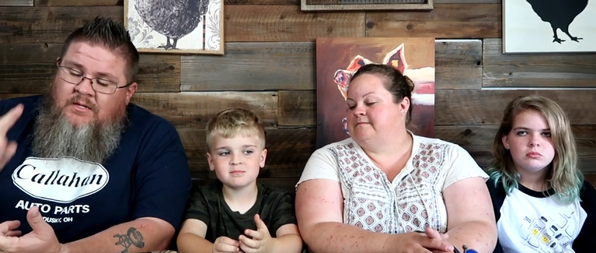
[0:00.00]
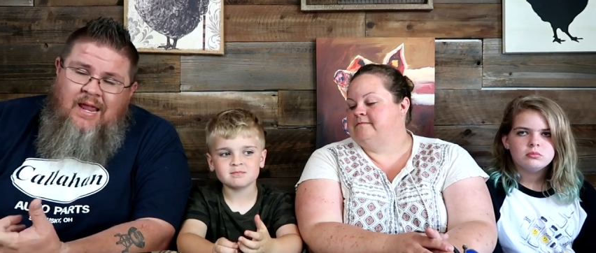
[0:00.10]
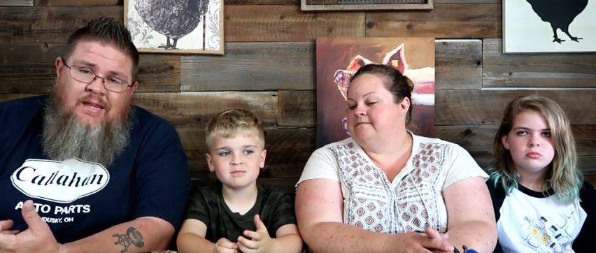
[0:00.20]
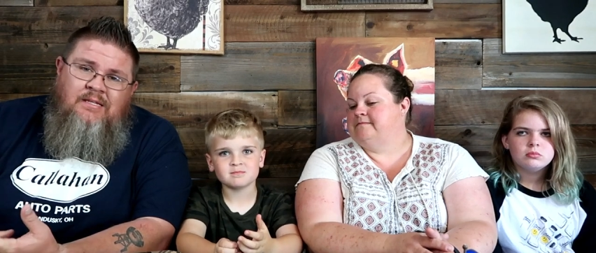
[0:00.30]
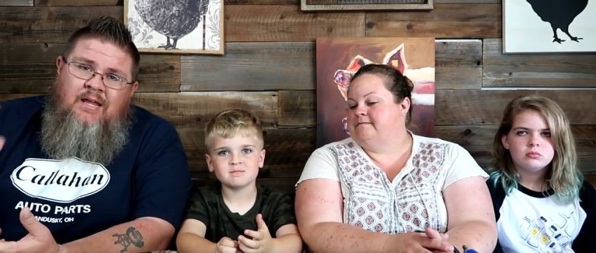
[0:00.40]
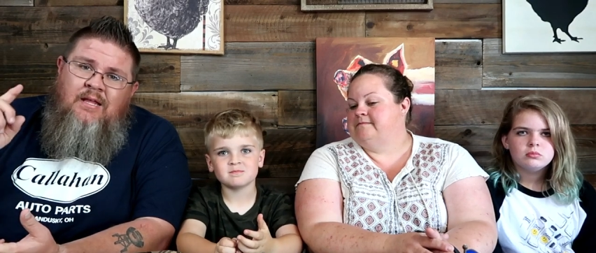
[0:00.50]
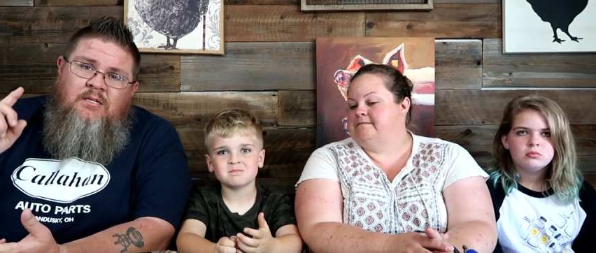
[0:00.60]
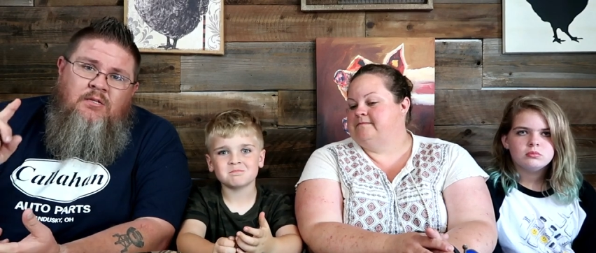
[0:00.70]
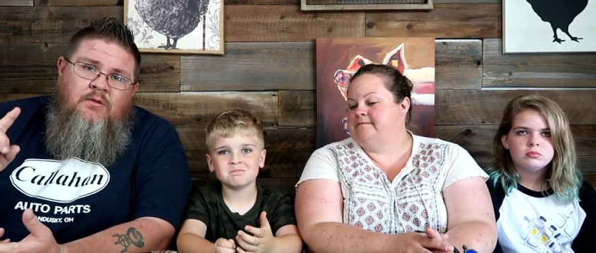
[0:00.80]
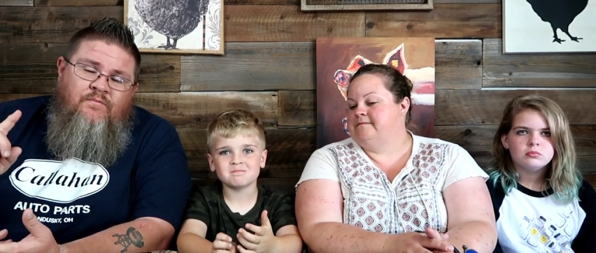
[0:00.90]
Speaker 1: Taste
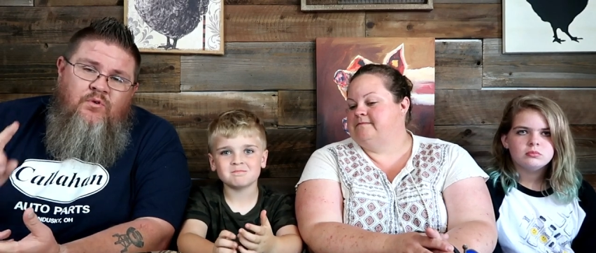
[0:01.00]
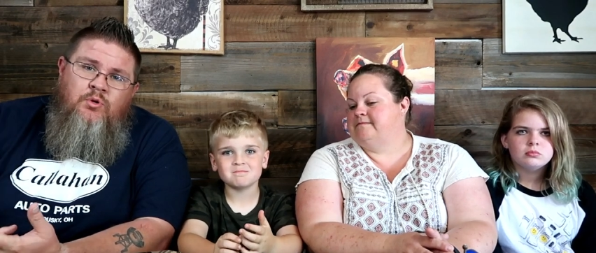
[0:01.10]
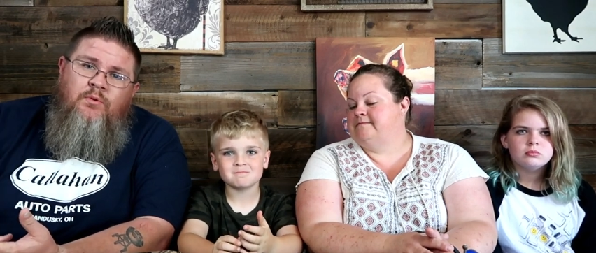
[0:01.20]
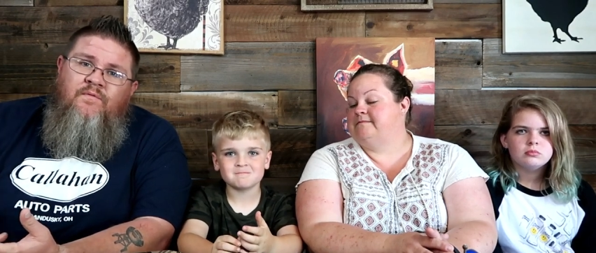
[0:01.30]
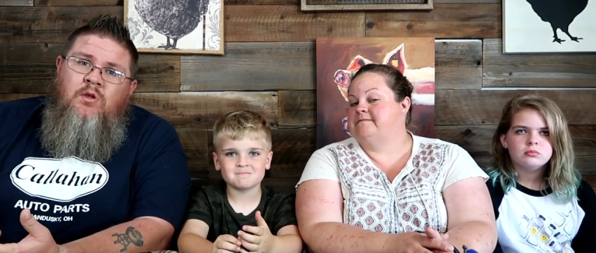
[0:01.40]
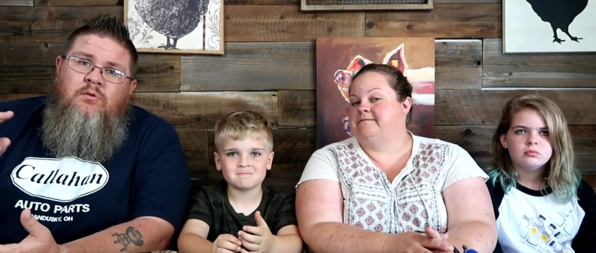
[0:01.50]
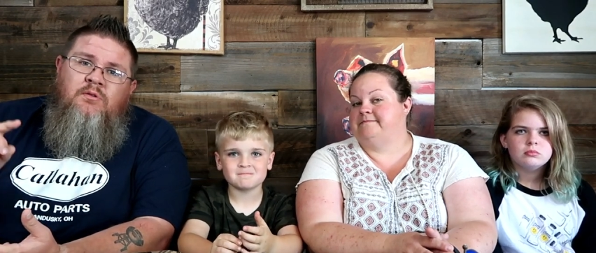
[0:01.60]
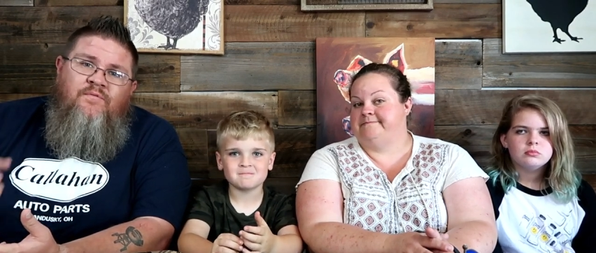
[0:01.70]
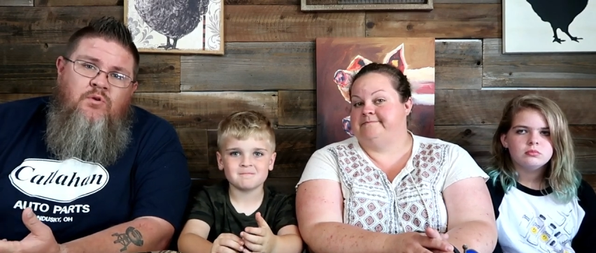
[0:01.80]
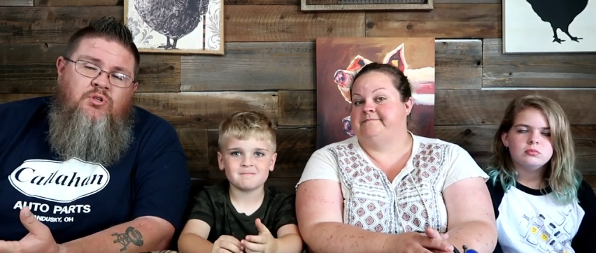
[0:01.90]
tests, food
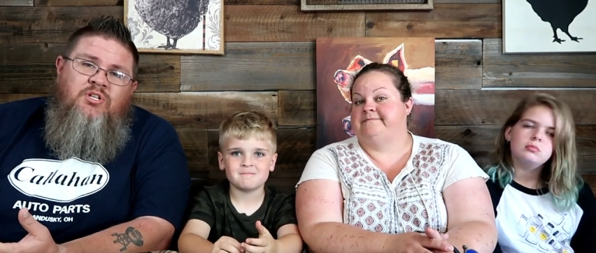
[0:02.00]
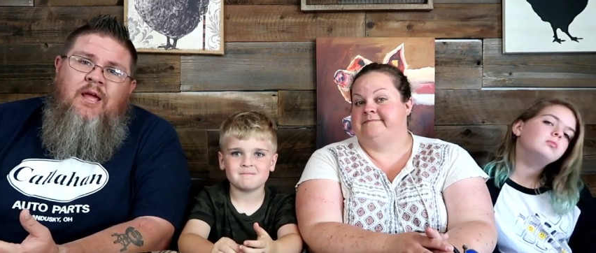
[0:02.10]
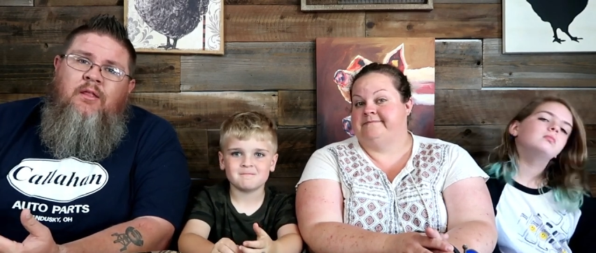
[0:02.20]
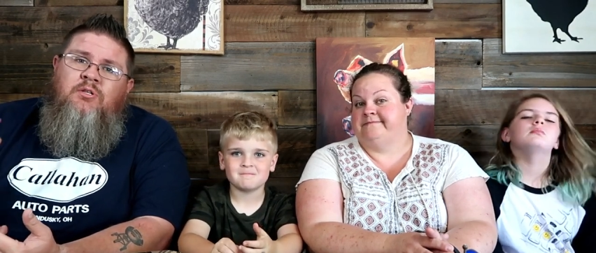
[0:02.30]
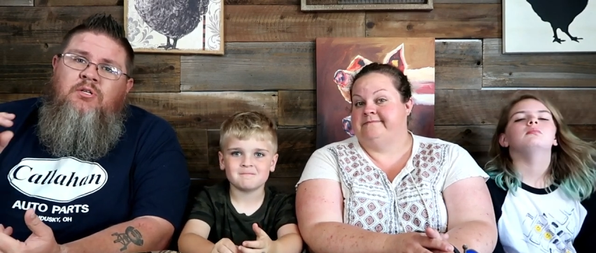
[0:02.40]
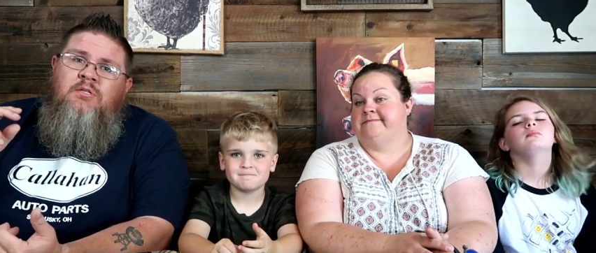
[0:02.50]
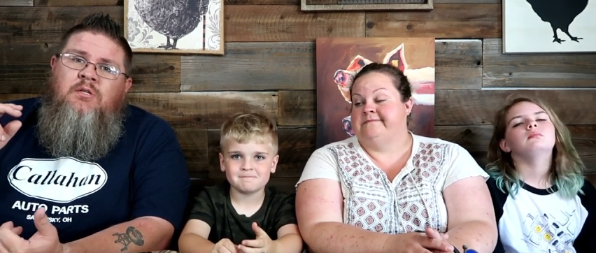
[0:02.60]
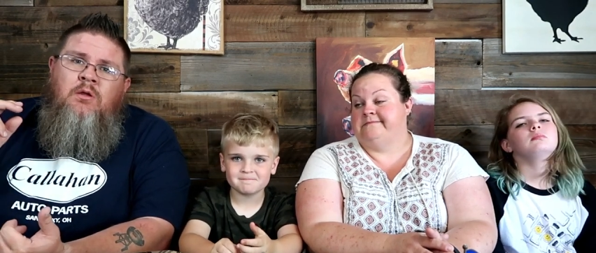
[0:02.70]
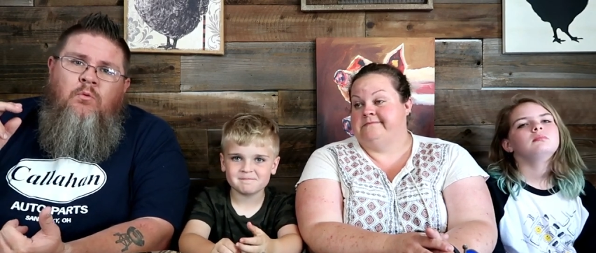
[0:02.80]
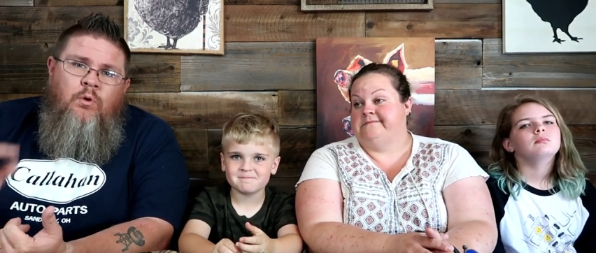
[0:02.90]
reviews, food
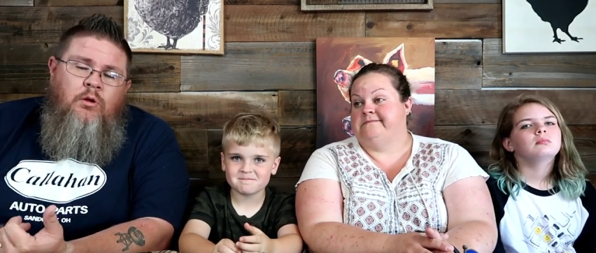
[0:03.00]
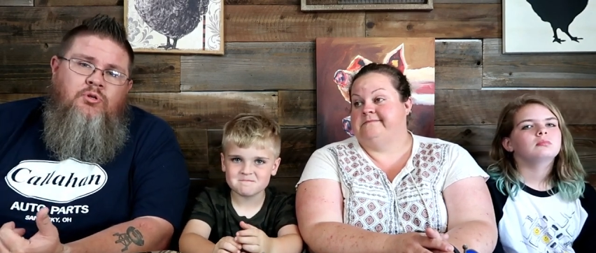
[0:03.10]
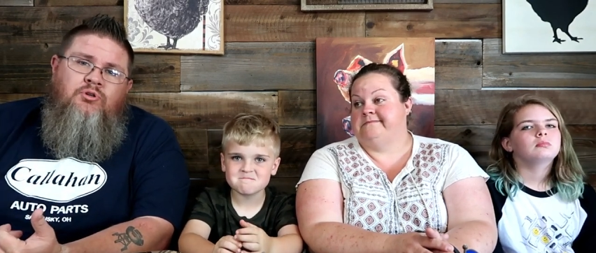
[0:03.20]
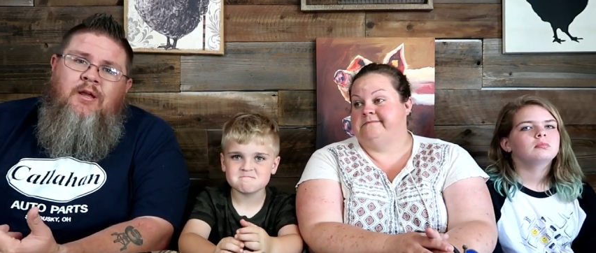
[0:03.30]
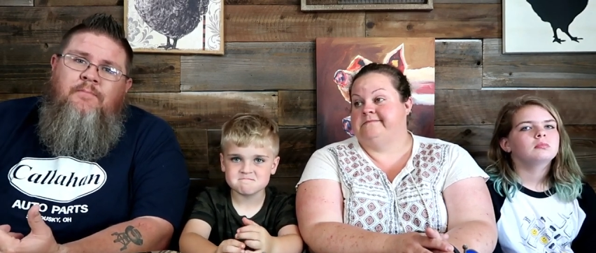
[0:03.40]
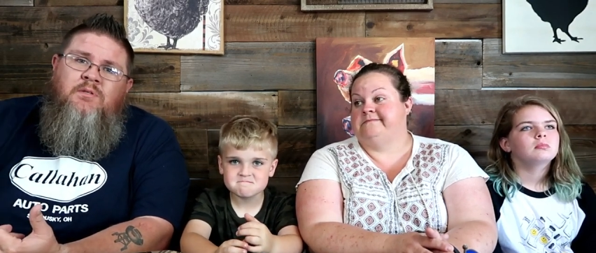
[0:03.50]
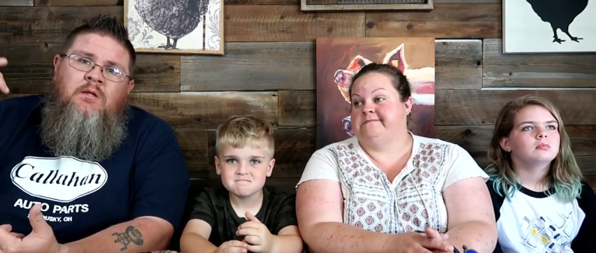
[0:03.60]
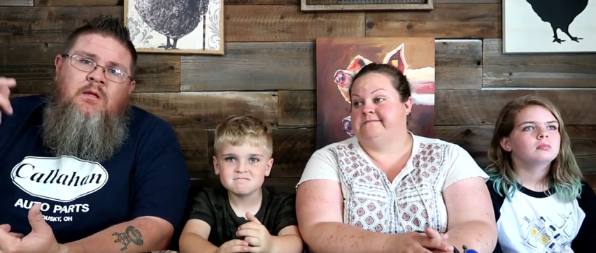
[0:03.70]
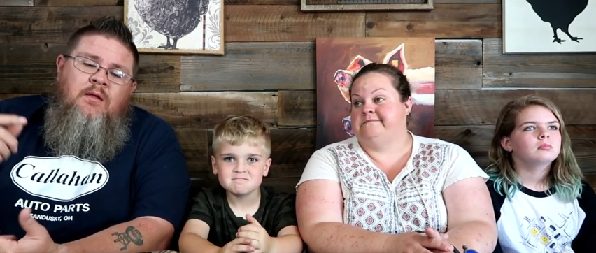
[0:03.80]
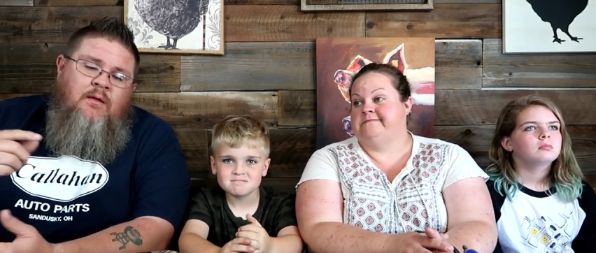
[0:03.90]
challenges, road trips,